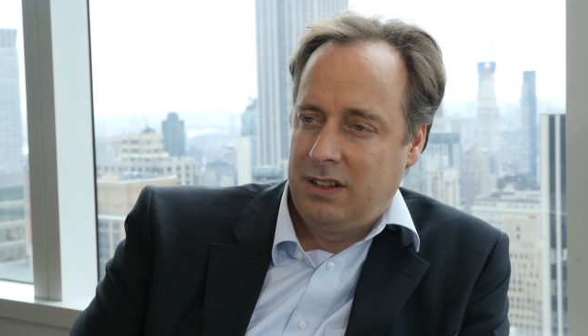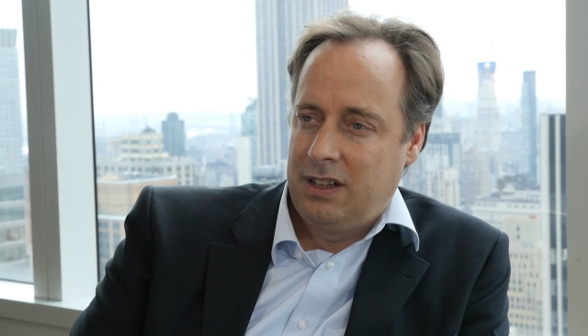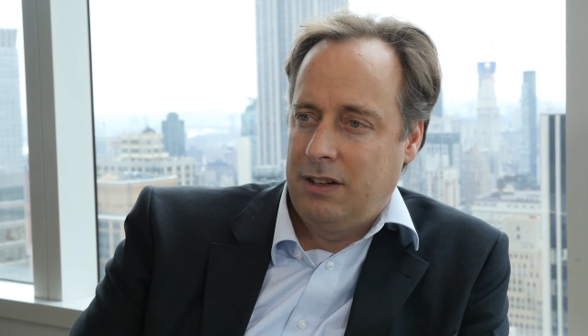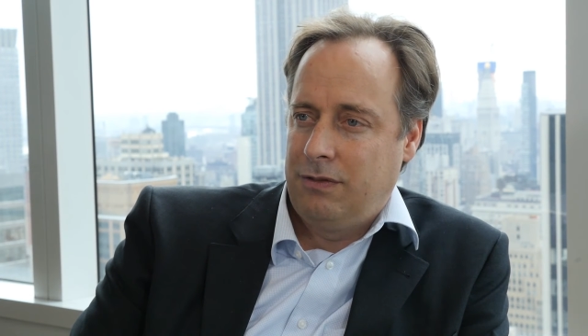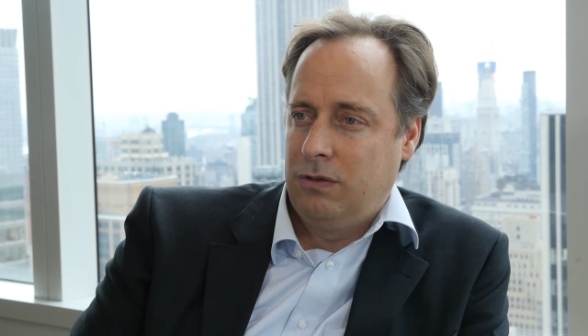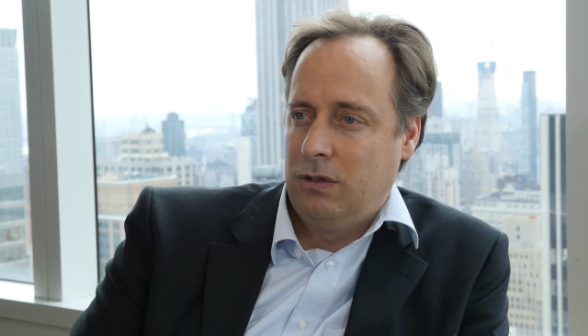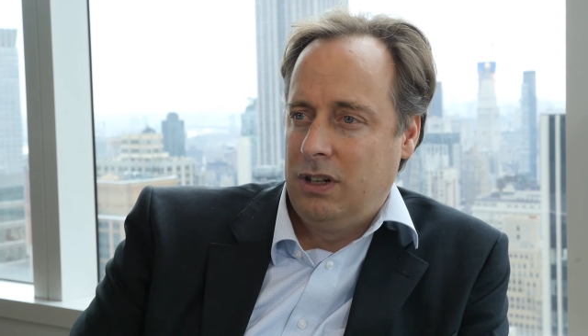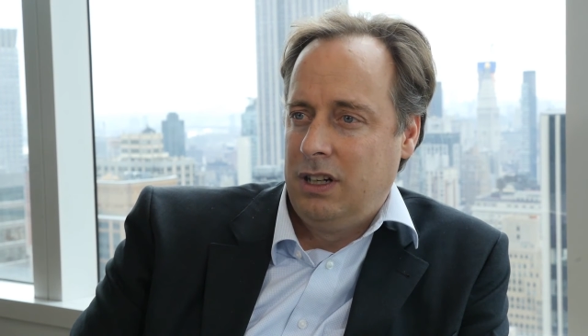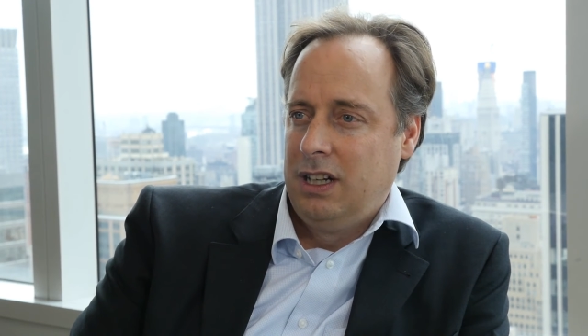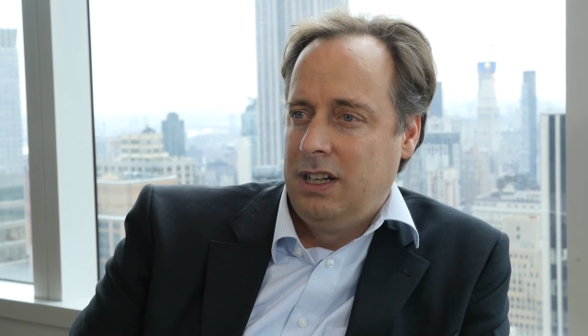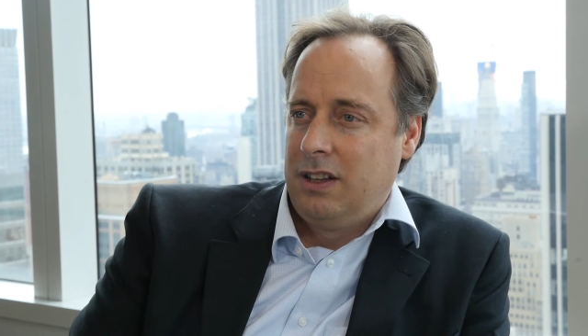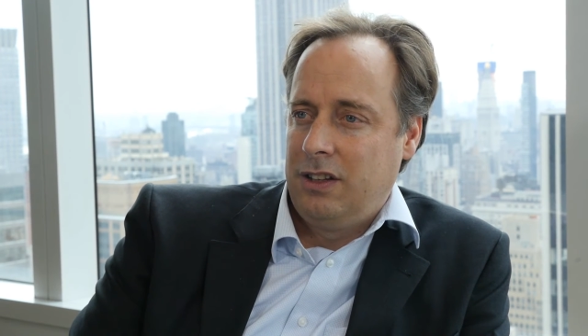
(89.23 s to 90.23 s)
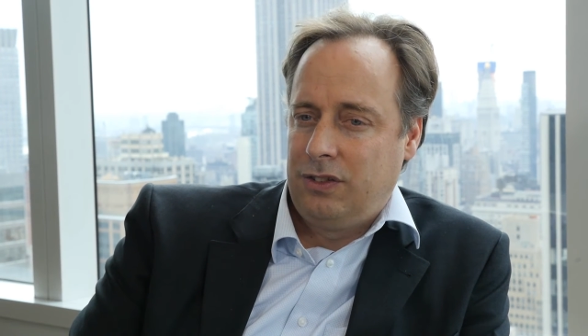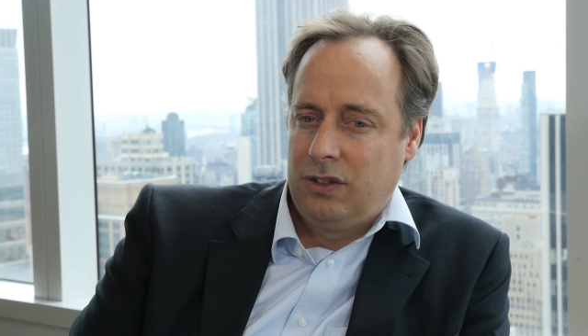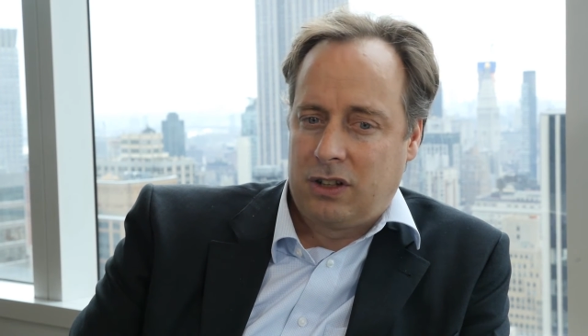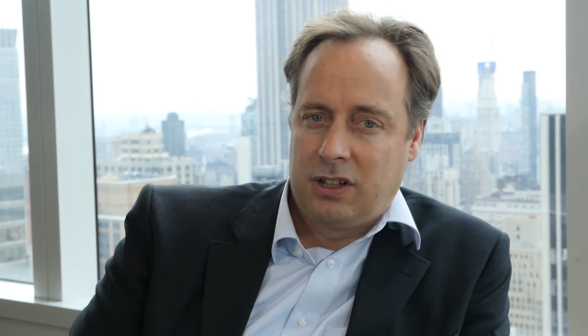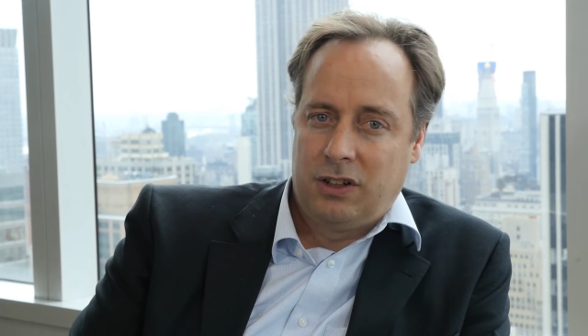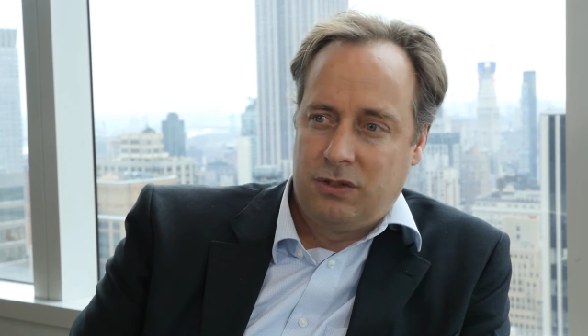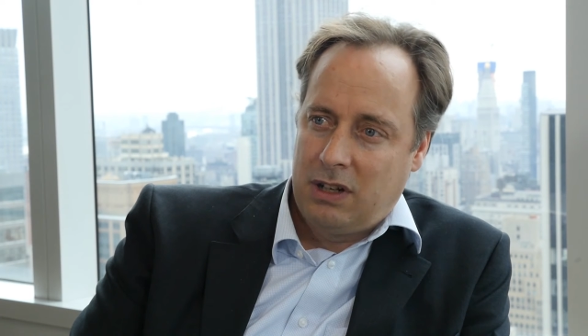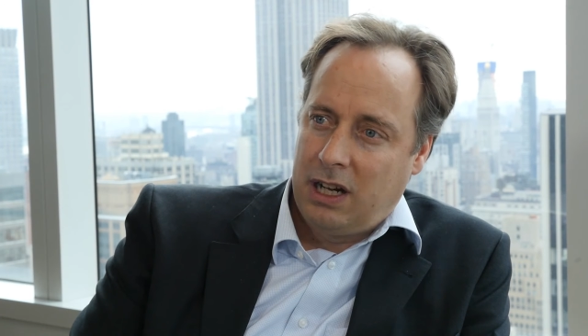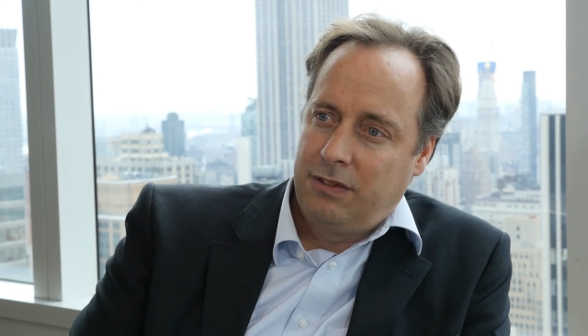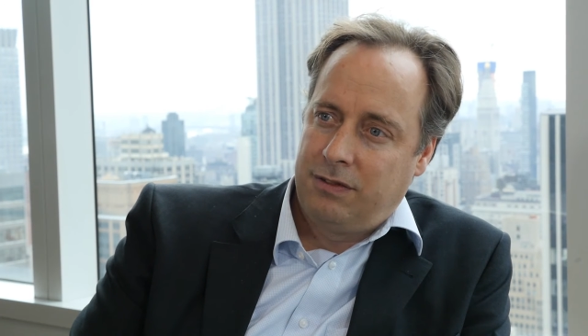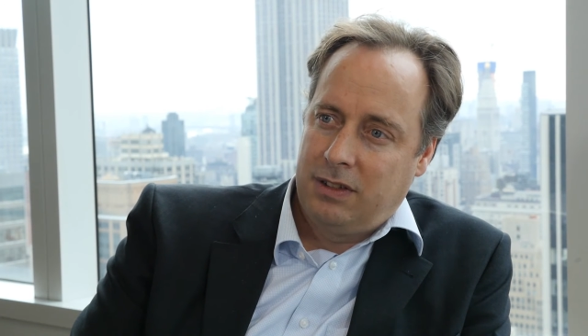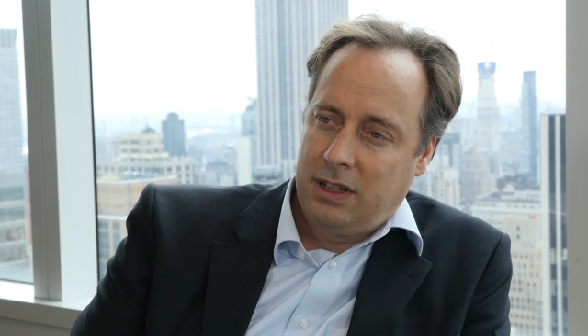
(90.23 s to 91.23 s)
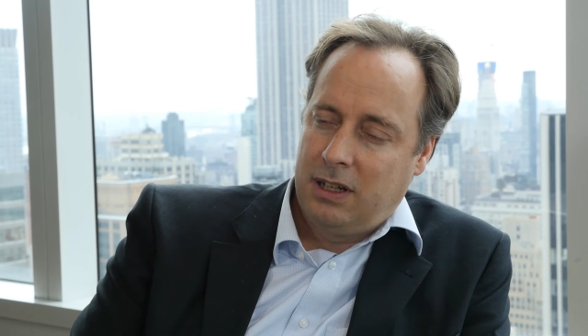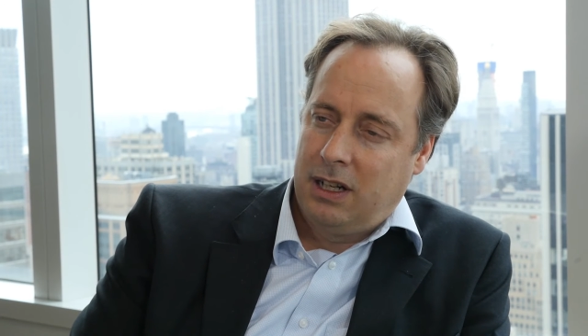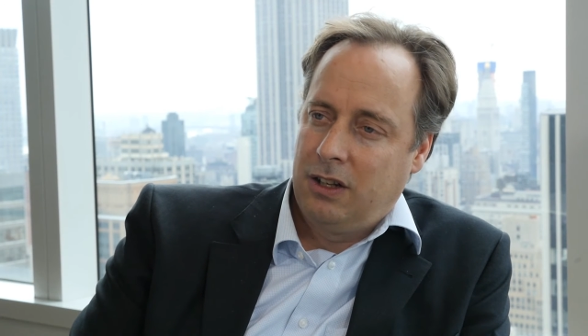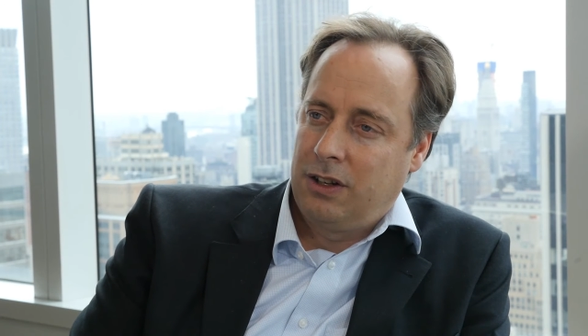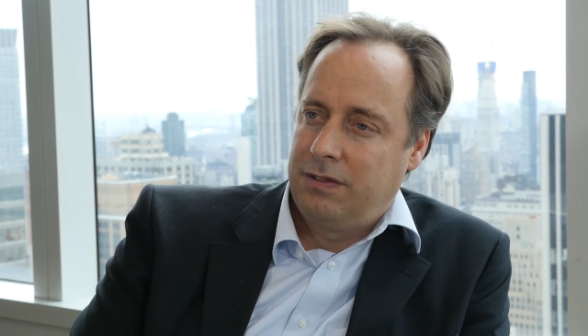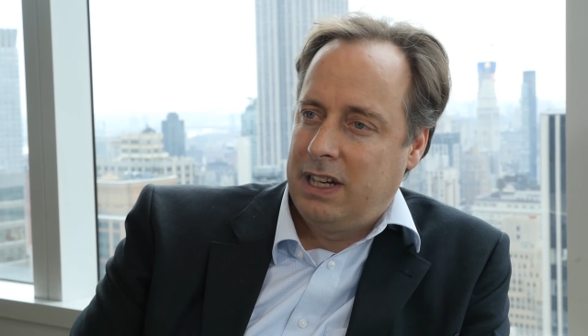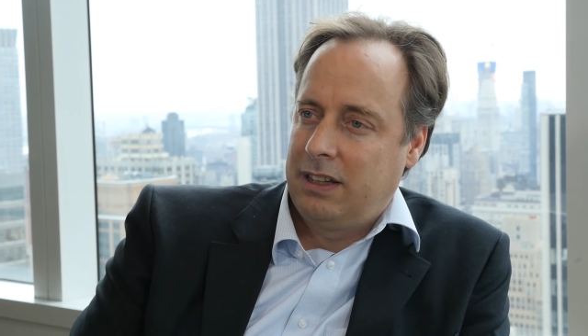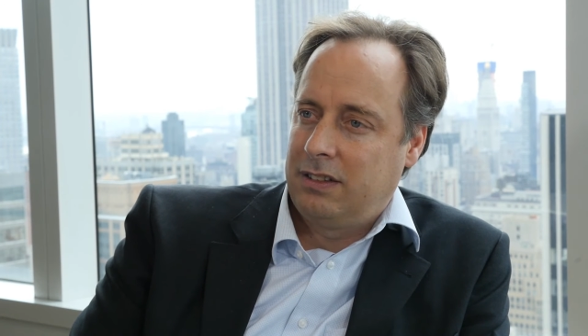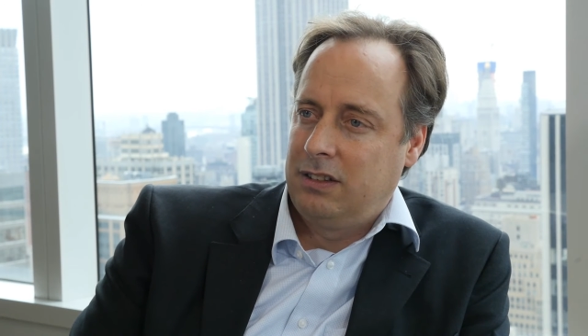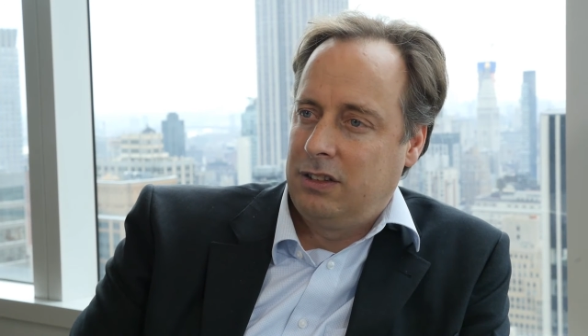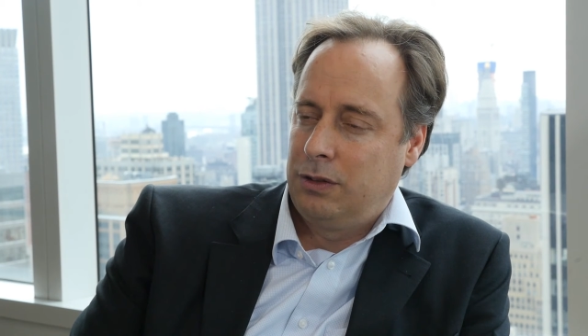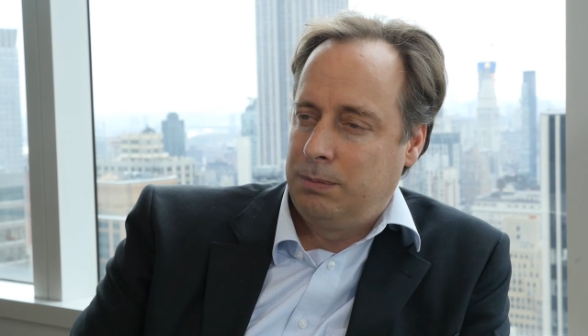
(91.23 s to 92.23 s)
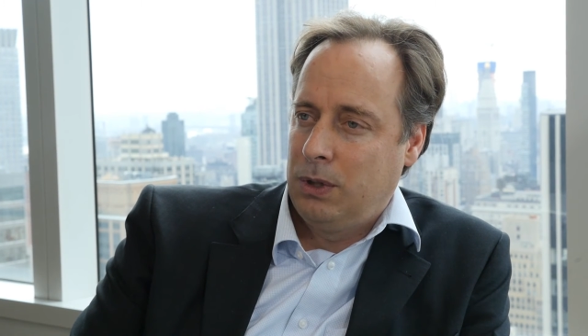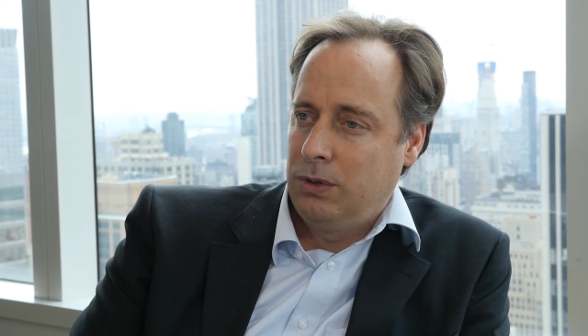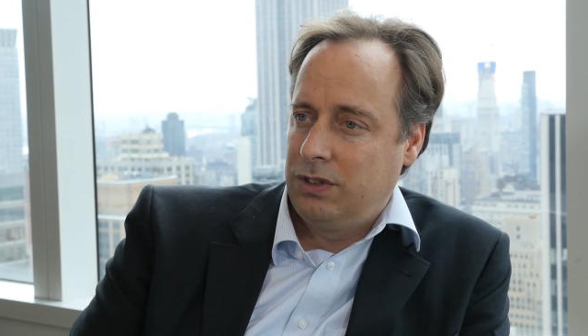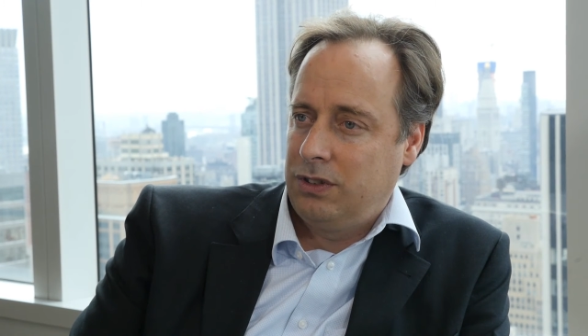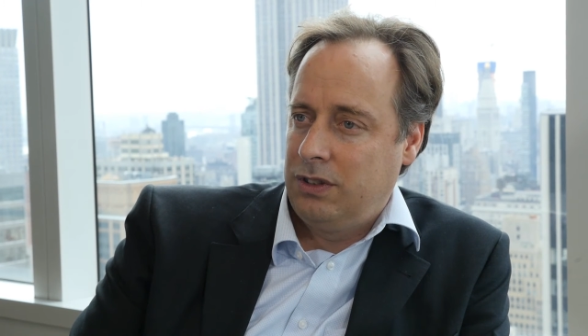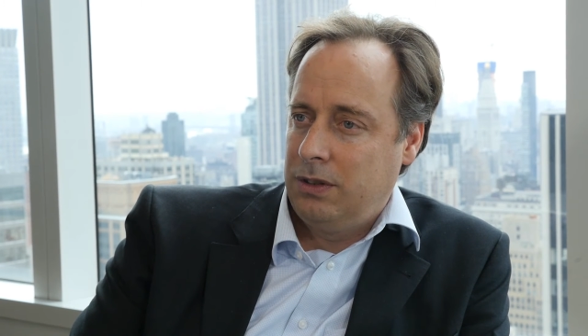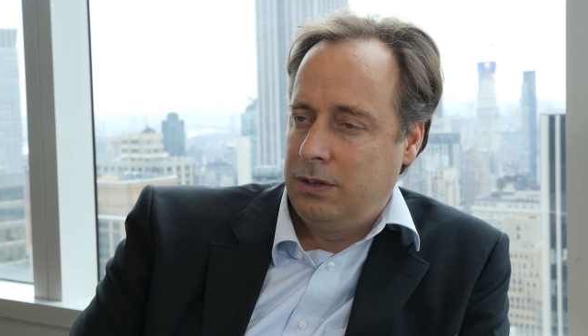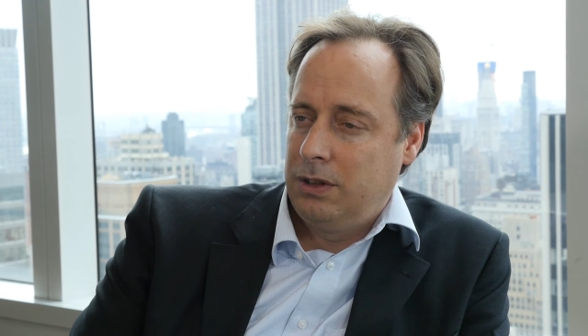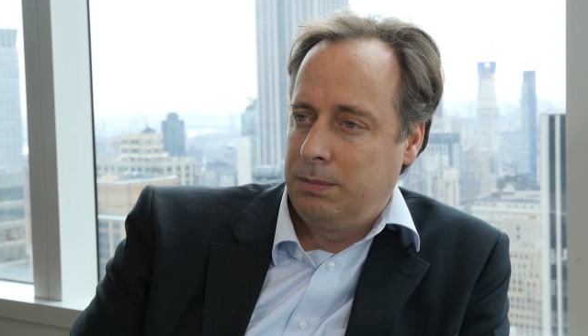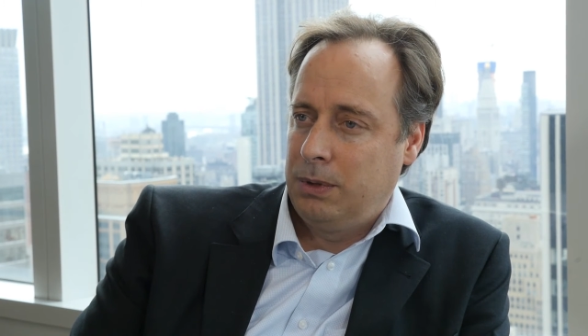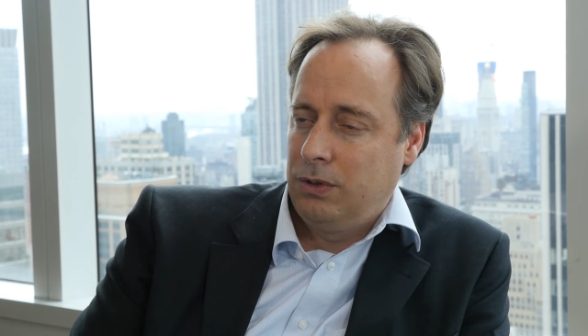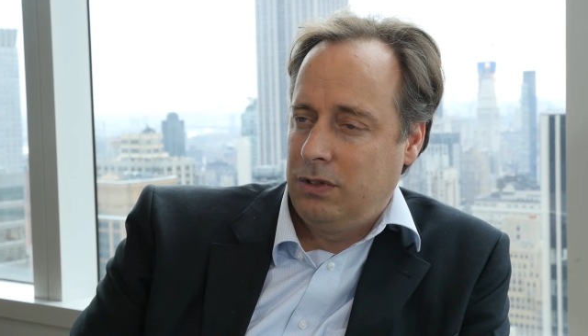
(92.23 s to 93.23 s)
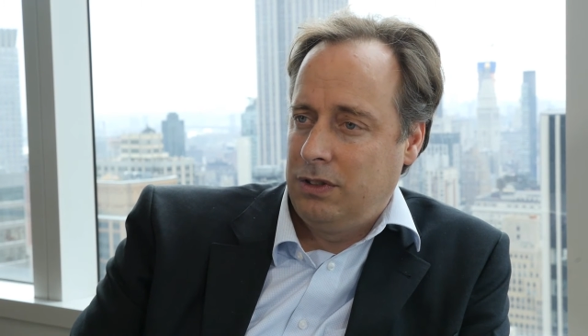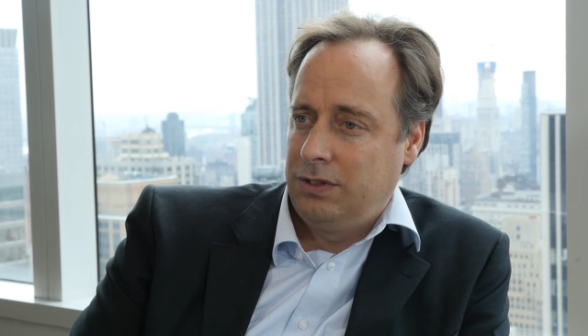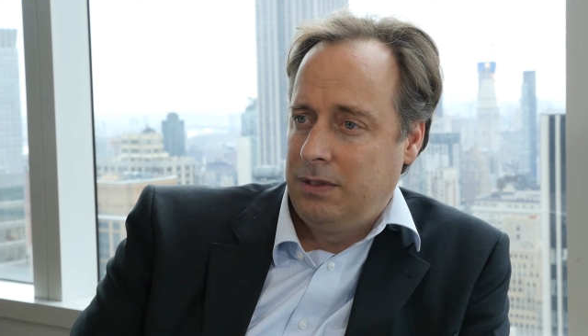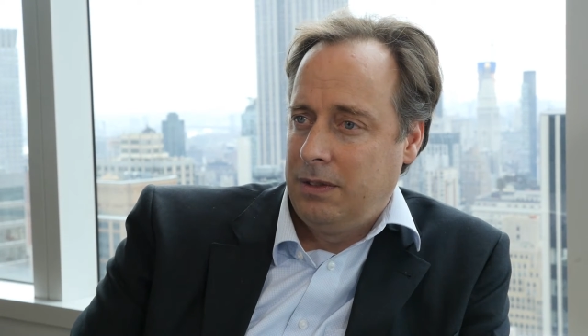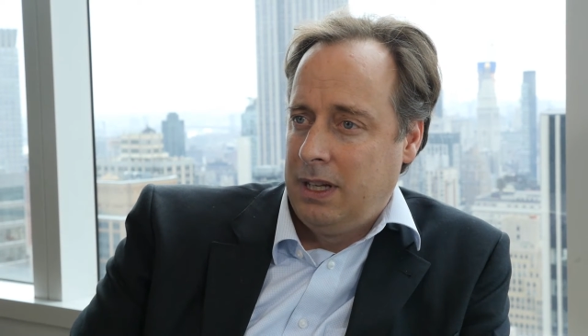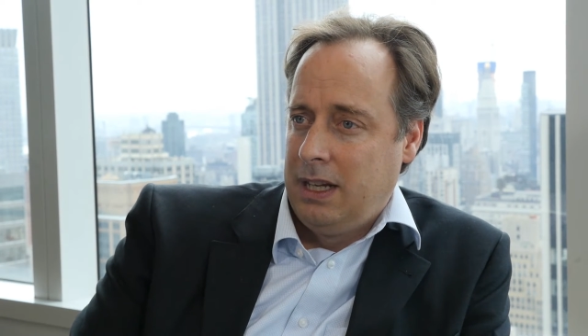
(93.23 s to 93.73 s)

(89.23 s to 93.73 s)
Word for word: Therefore, this is not going to drive a lot of asset disposers, disposals.